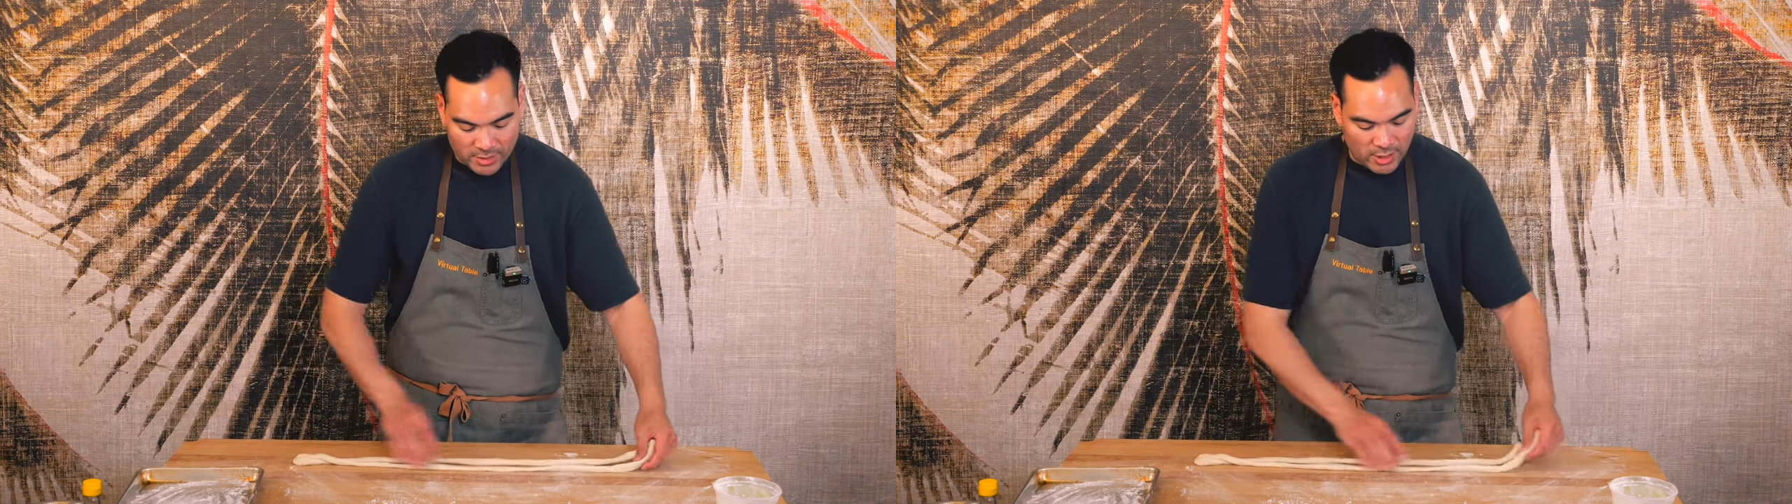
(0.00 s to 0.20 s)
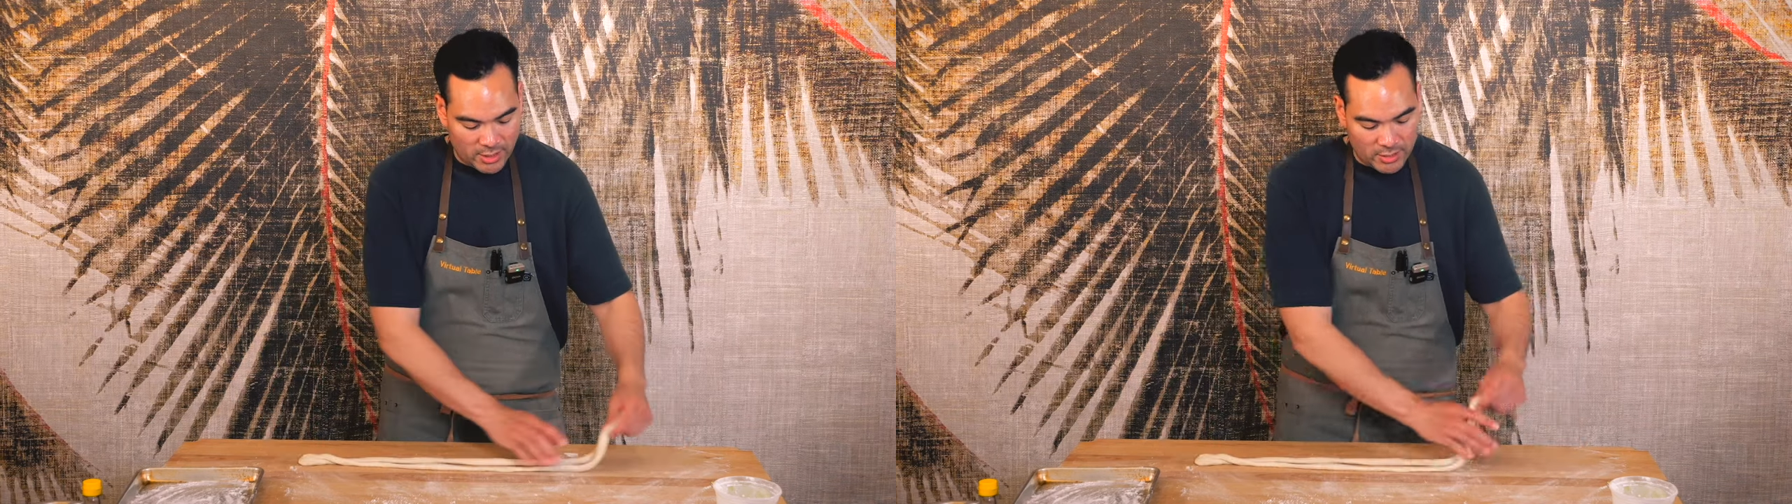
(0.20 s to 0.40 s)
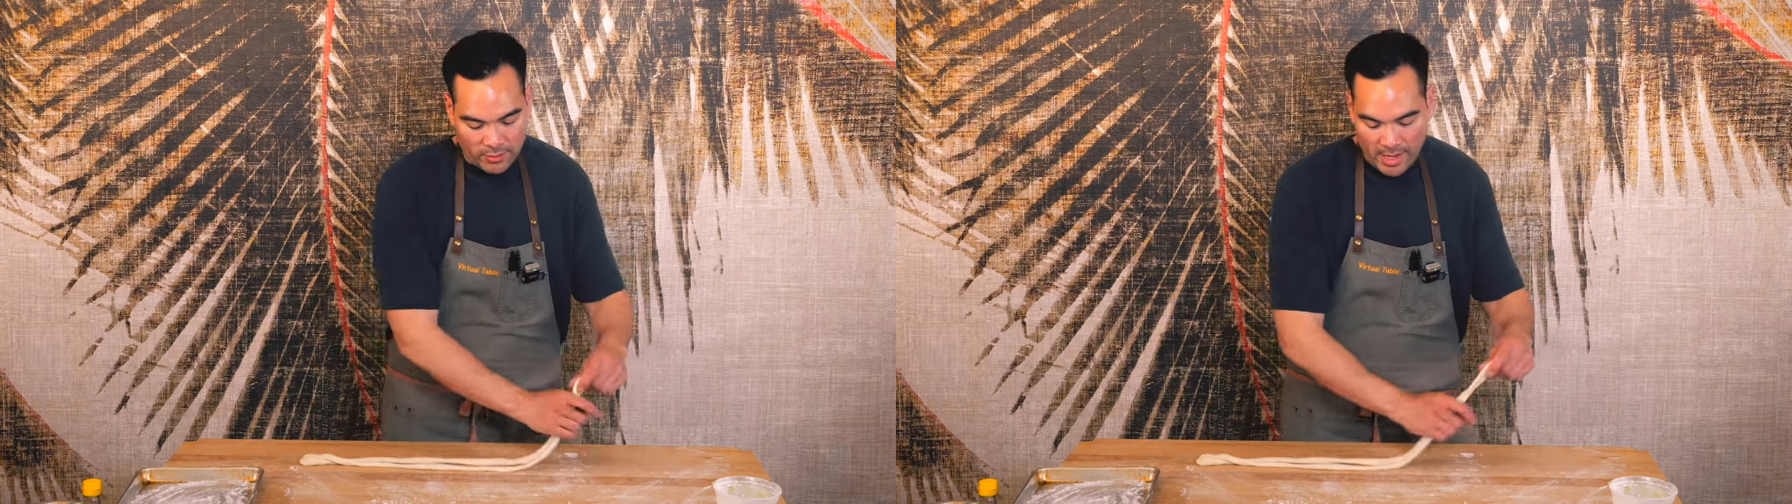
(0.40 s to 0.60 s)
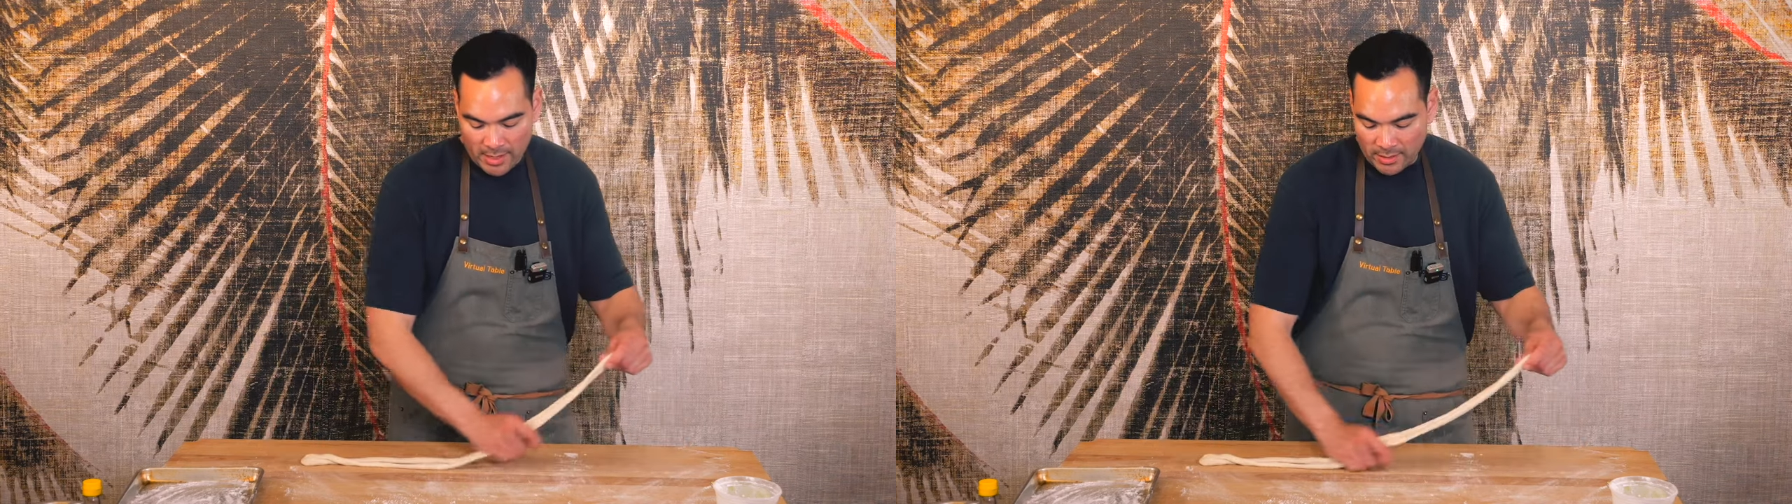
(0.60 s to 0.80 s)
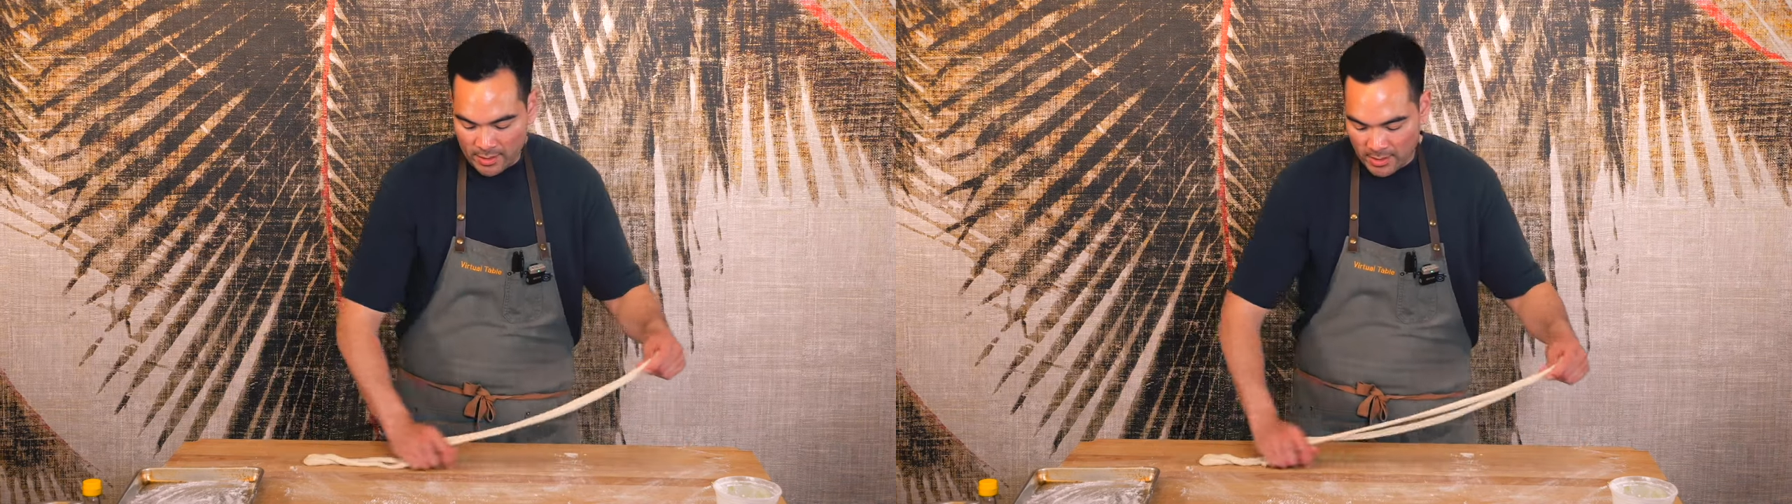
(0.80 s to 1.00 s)
just so
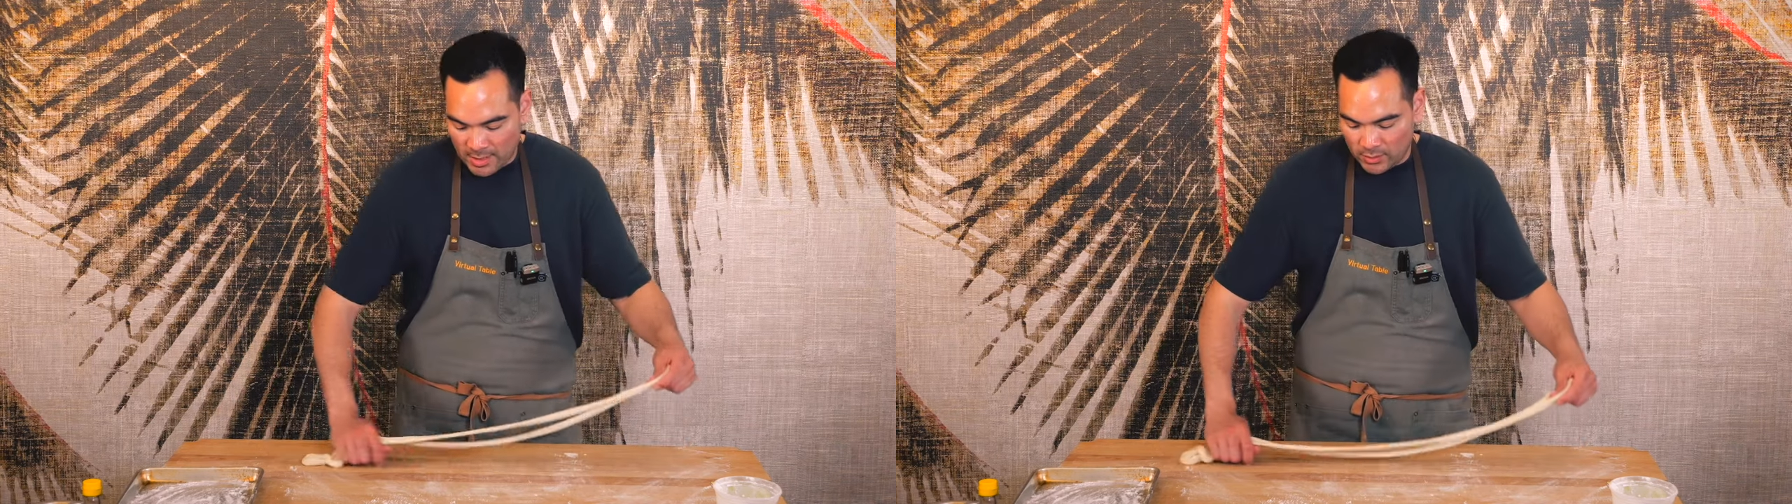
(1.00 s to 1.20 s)
that the uh,